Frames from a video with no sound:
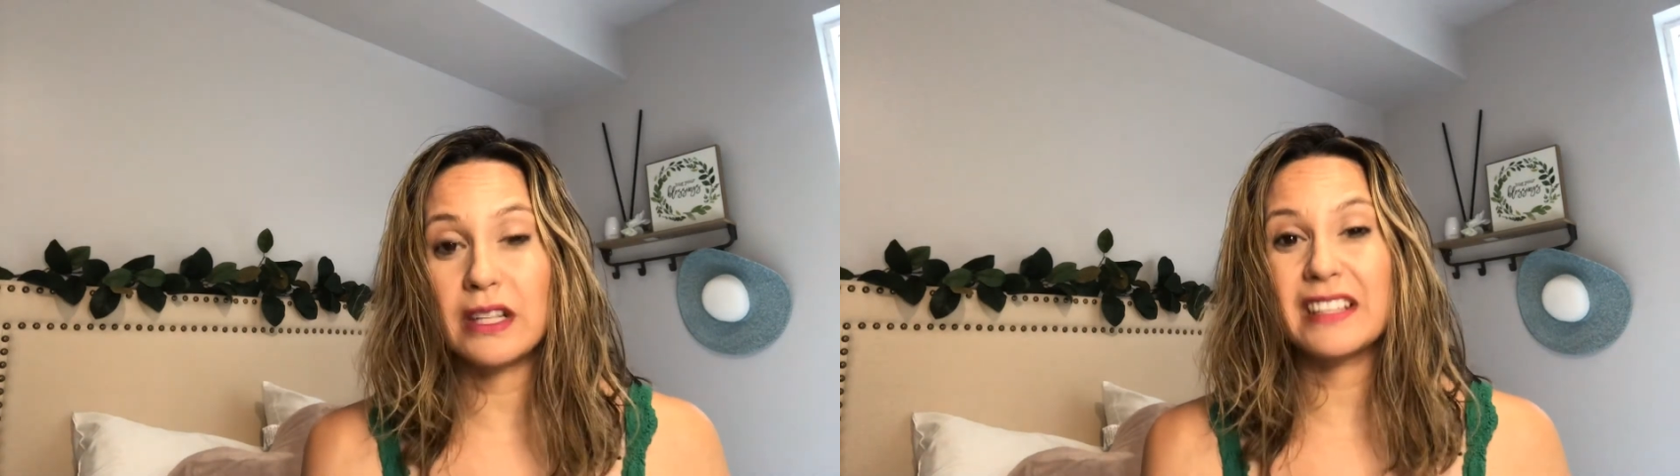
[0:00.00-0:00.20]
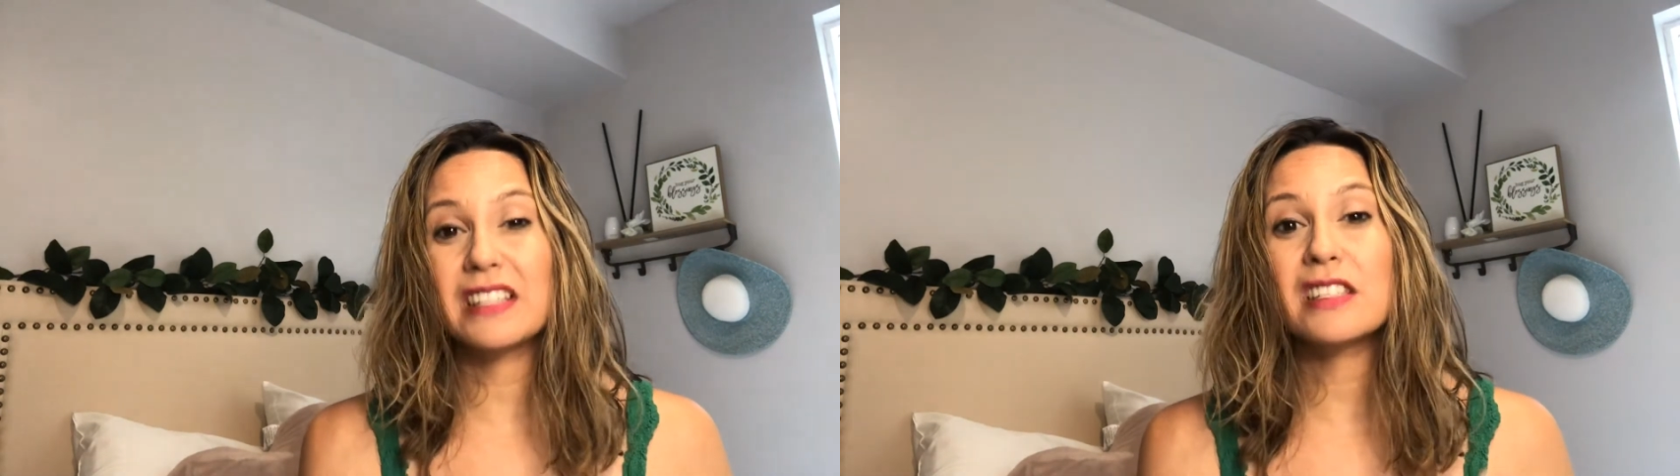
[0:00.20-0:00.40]

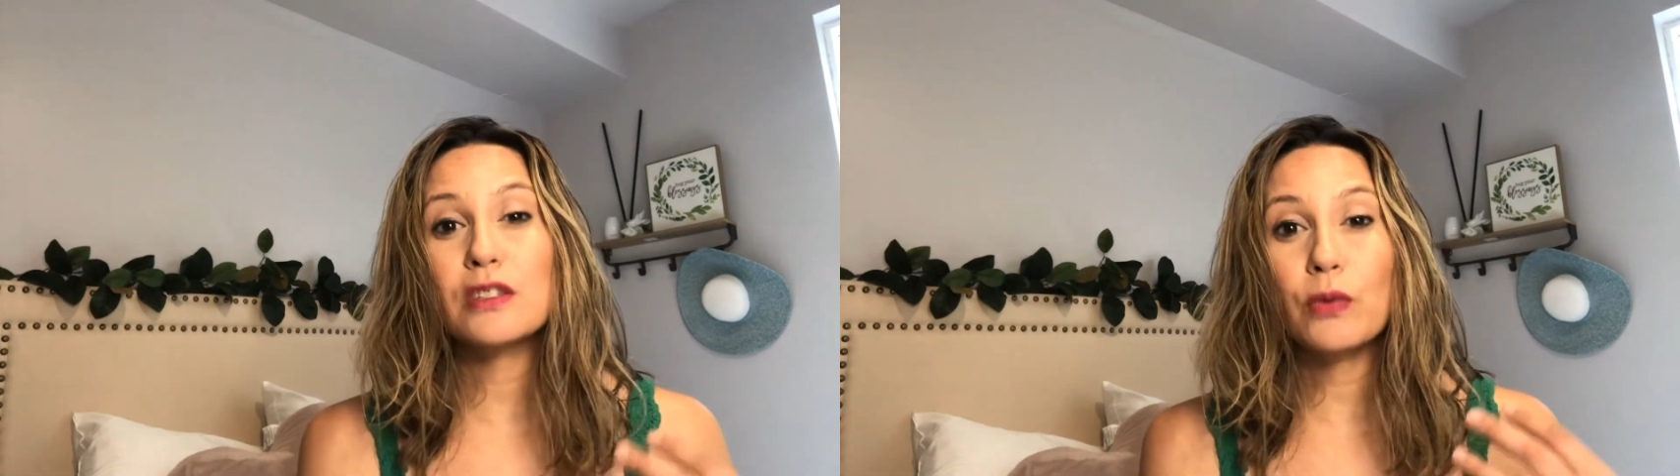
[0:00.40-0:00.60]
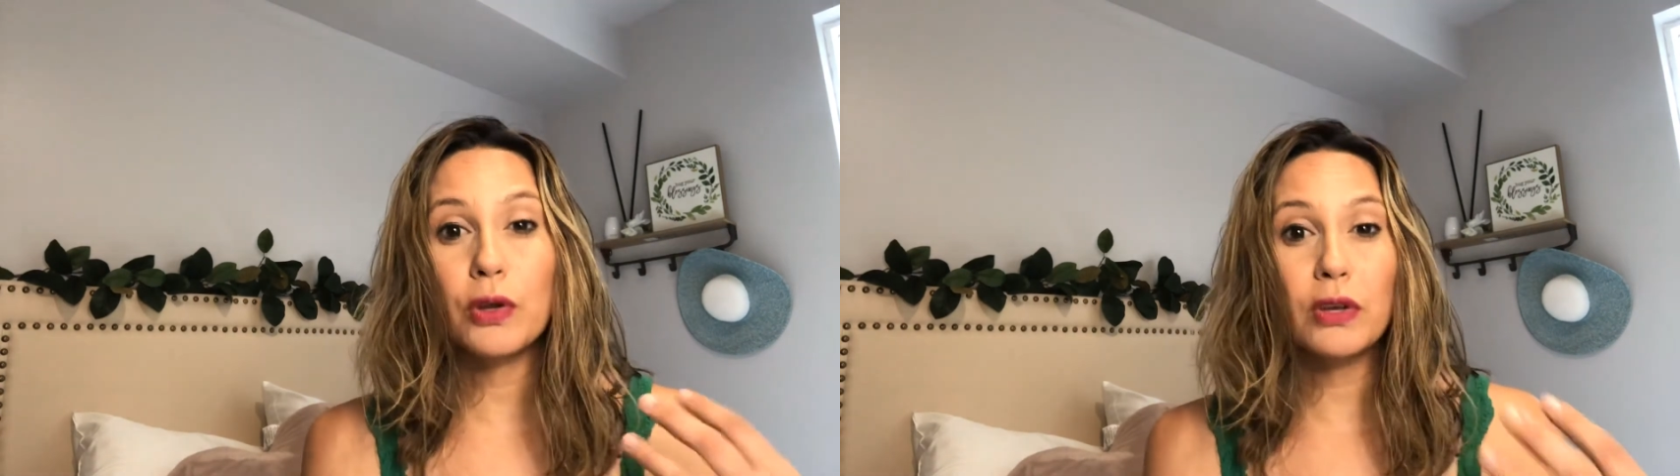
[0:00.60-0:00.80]
Like, this
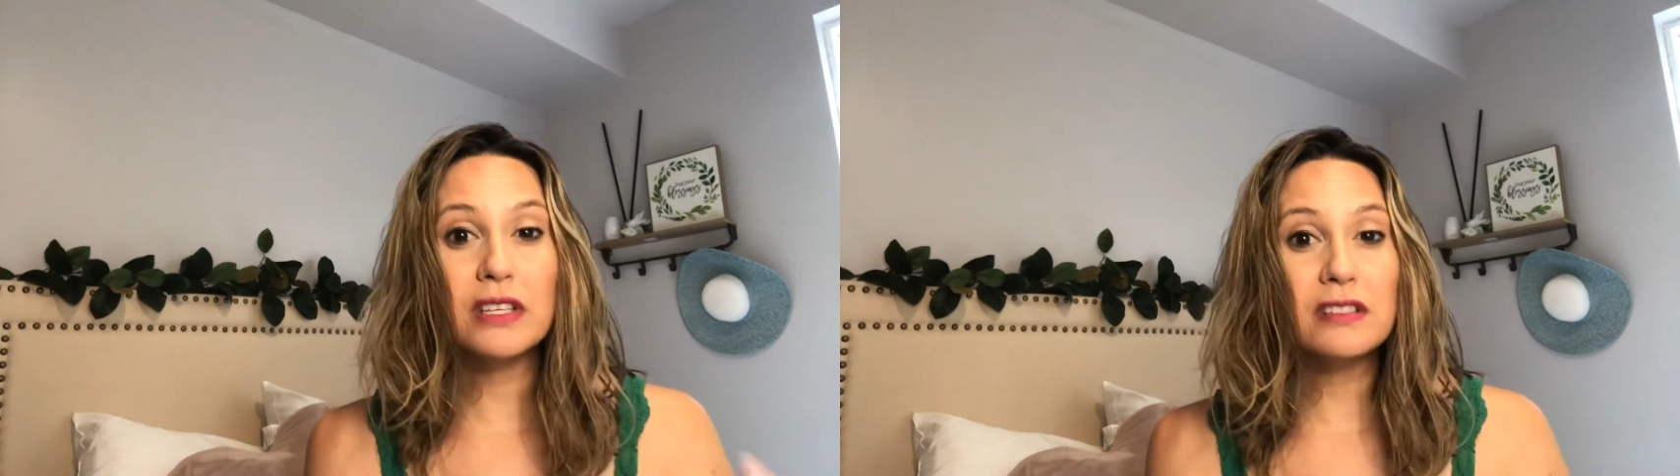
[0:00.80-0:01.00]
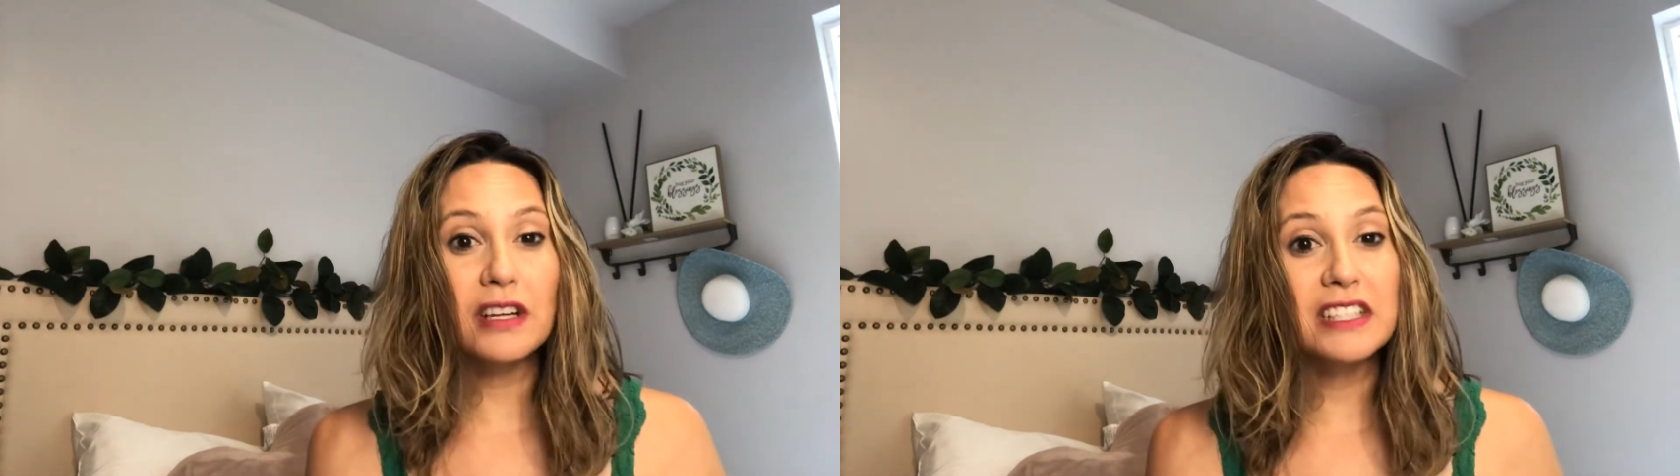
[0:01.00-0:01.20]
is where you
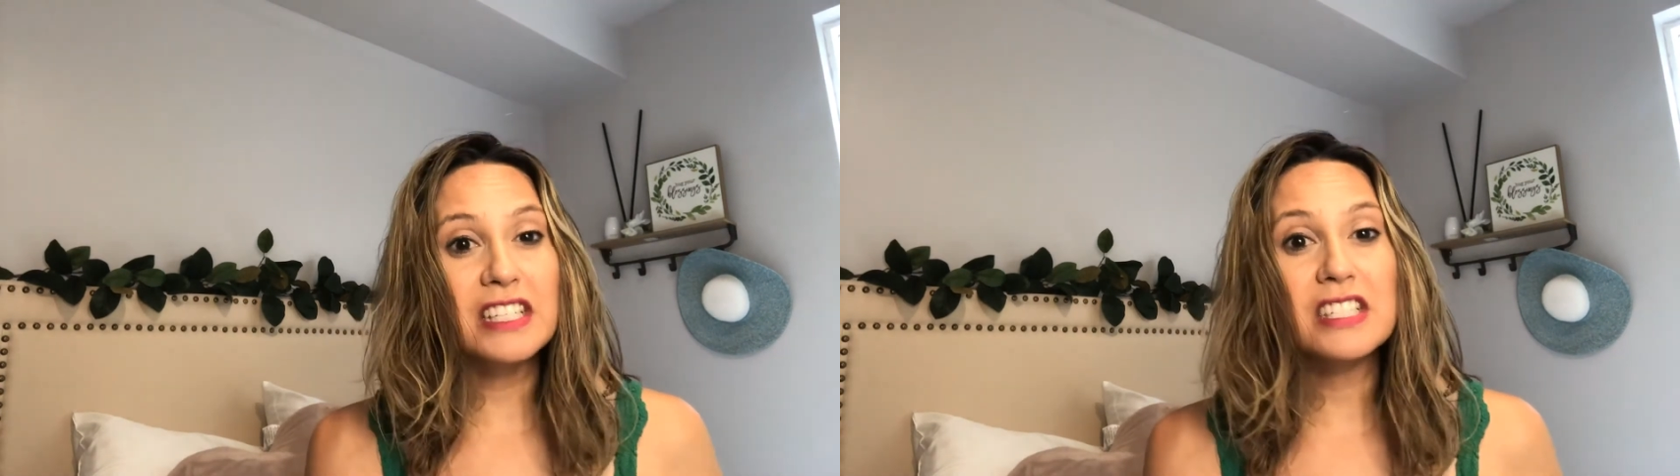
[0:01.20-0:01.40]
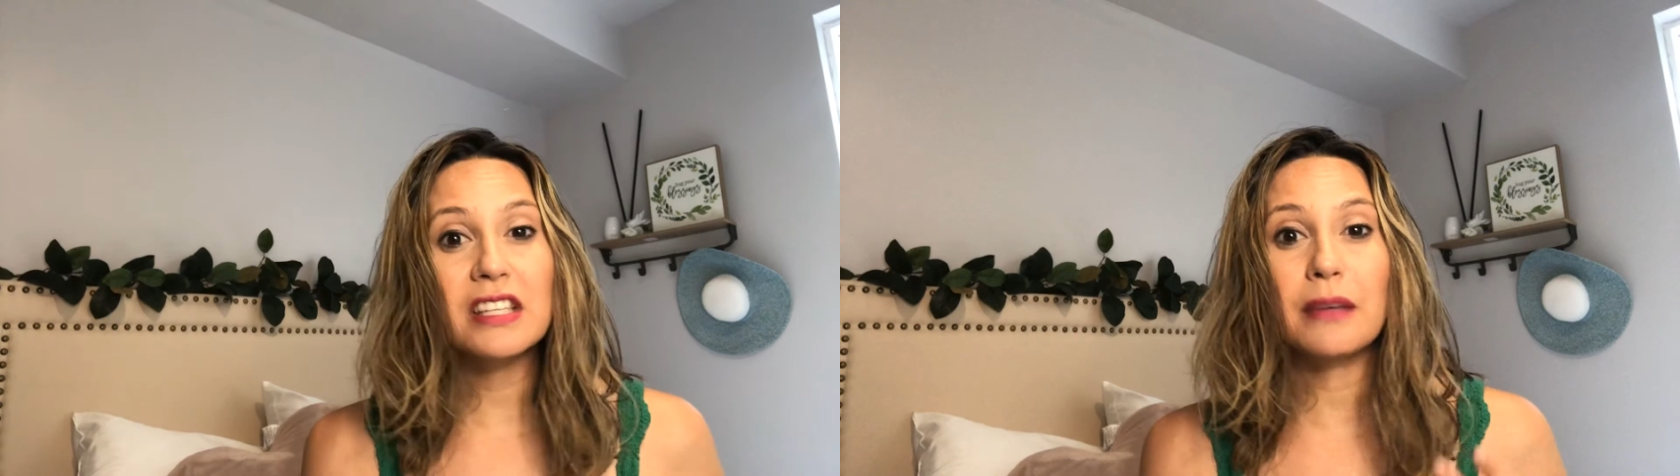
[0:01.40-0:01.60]
can start
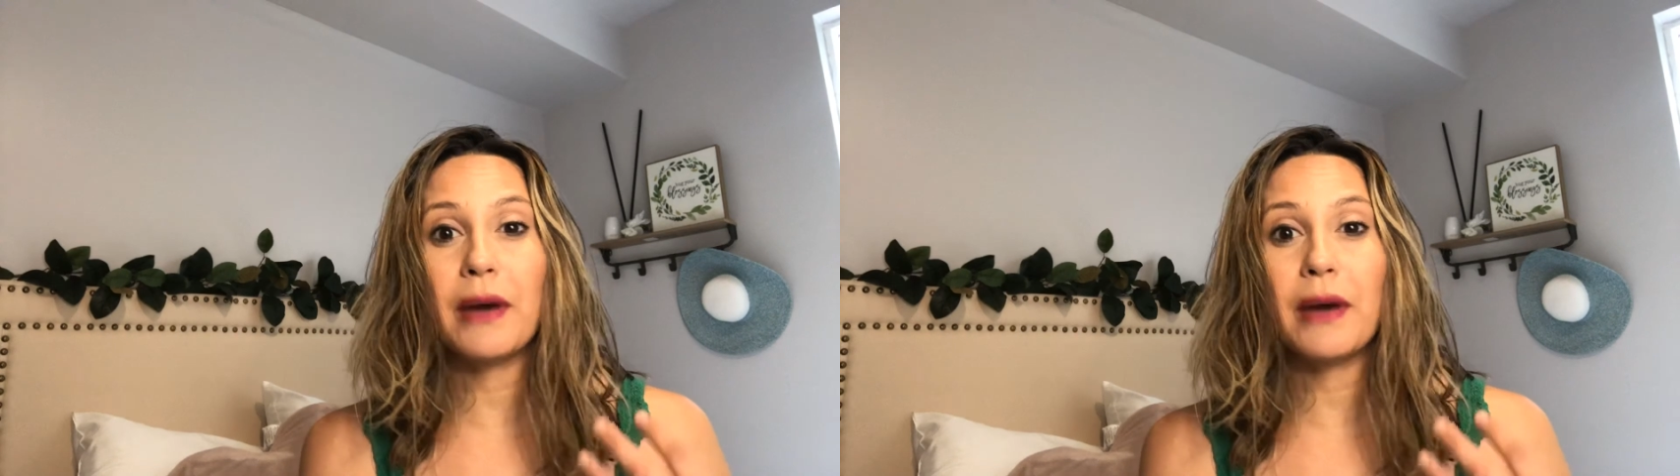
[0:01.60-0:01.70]
teaching